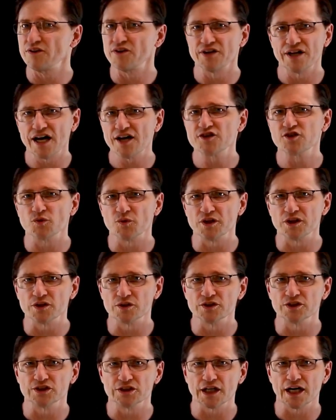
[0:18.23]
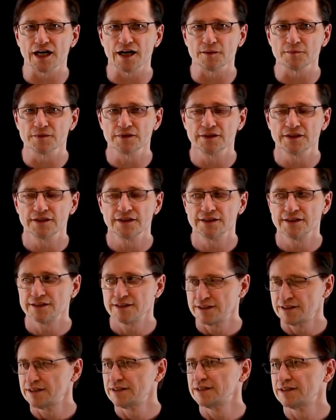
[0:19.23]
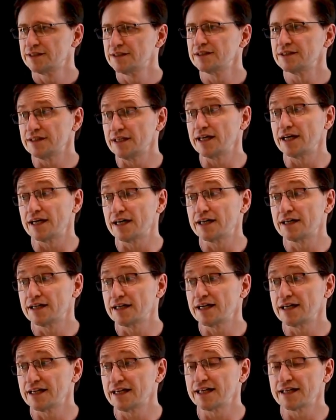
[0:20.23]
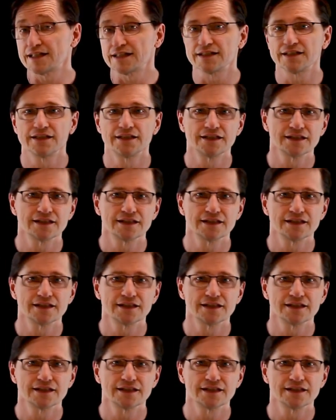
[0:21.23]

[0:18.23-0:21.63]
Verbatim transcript: they're not doing a good job. Yeah, I get it.